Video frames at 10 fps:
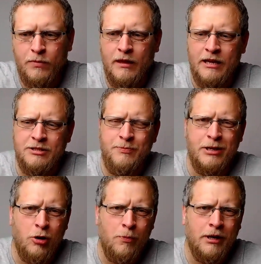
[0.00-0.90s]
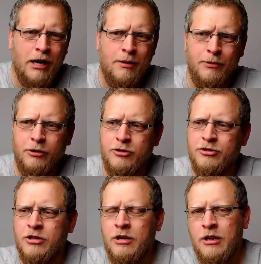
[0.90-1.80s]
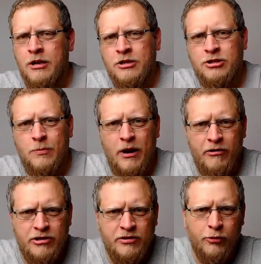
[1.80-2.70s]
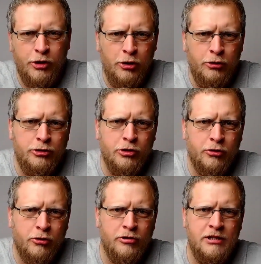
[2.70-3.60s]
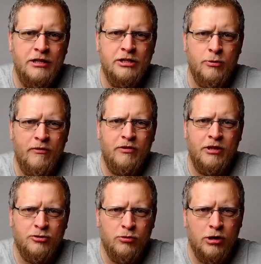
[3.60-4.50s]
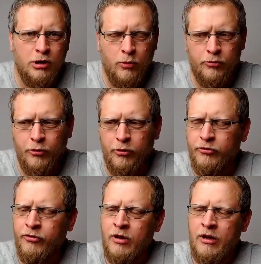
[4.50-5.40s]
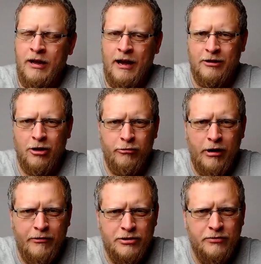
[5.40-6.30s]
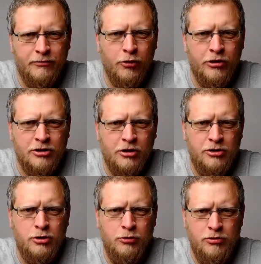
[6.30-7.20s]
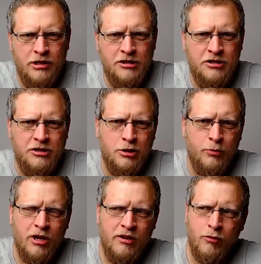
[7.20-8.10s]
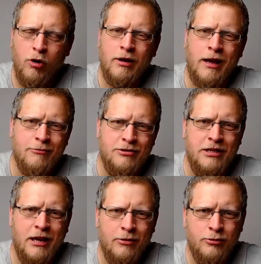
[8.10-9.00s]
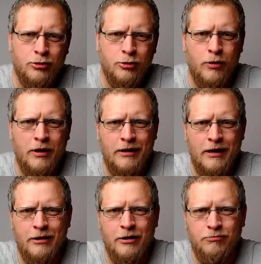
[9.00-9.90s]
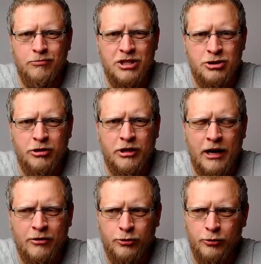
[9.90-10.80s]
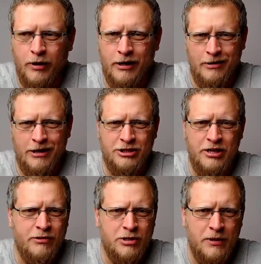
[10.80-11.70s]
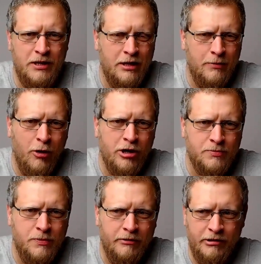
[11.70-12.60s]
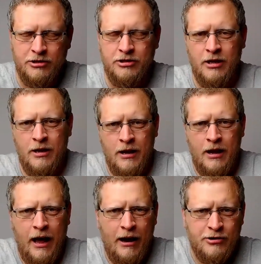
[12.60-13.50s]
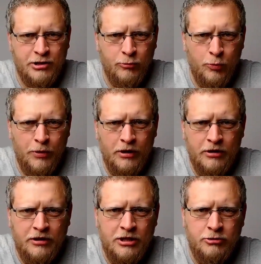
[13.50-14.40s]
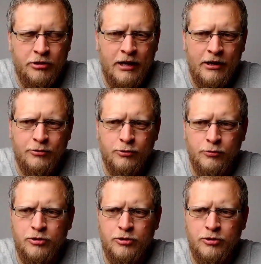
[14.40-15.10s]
Now it's a bit complicated because some areas have got unitary authority, so everything's all under one roof, and other areas have got this kind of two-tier system where you've got a county council and then a district council. And generally speaking, in my experience, housing will be in the district council.